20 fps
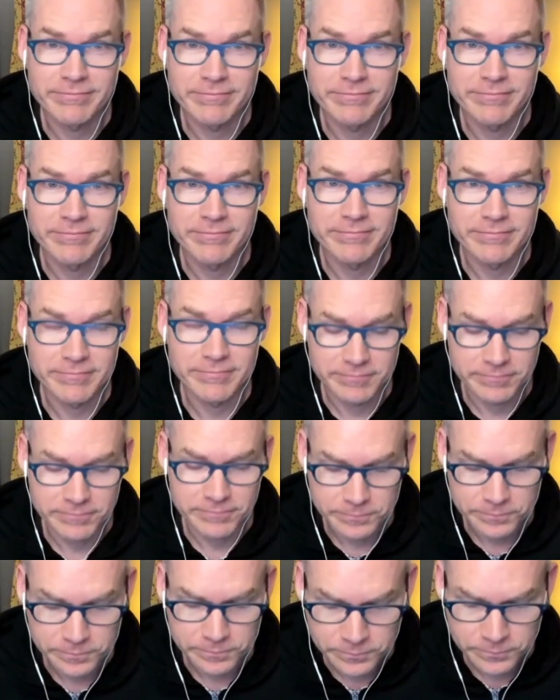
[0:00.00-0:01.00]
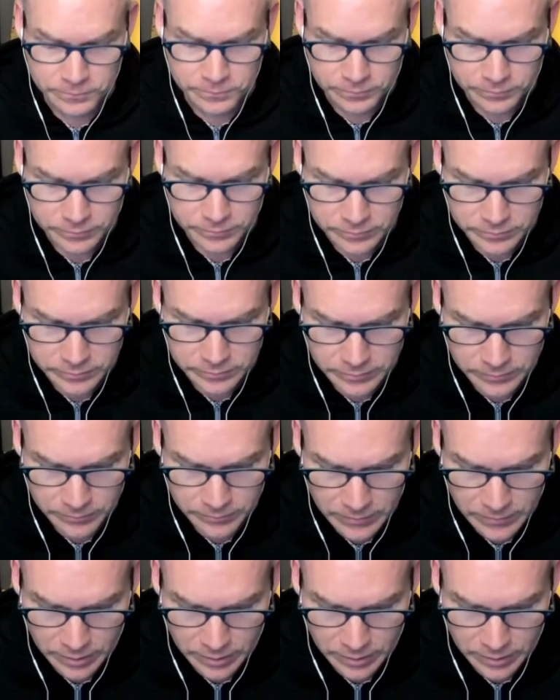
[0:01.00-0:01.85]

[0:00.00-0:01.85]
[no speech]